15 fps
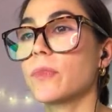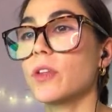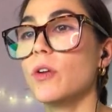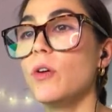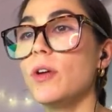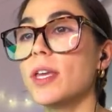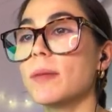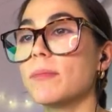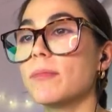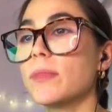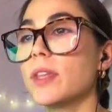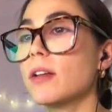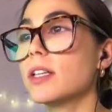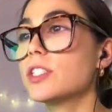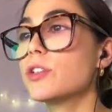Okay,
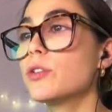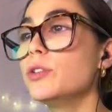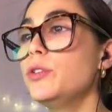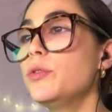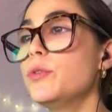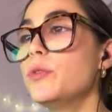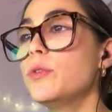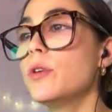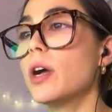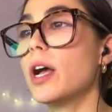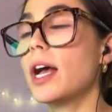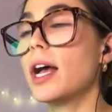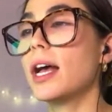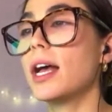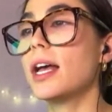now let's go to
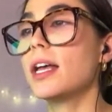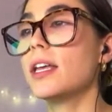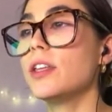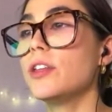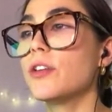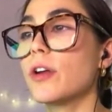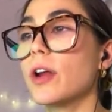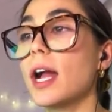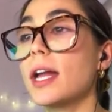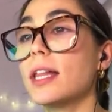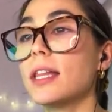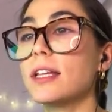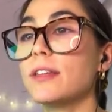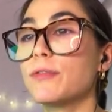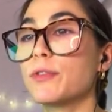your
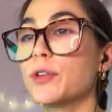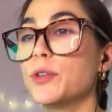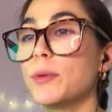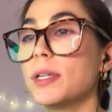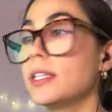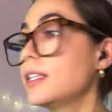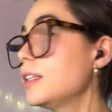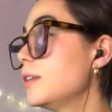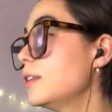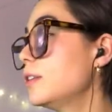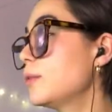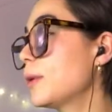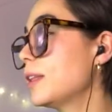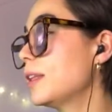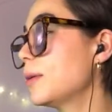highlight for
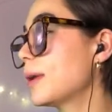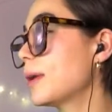2021.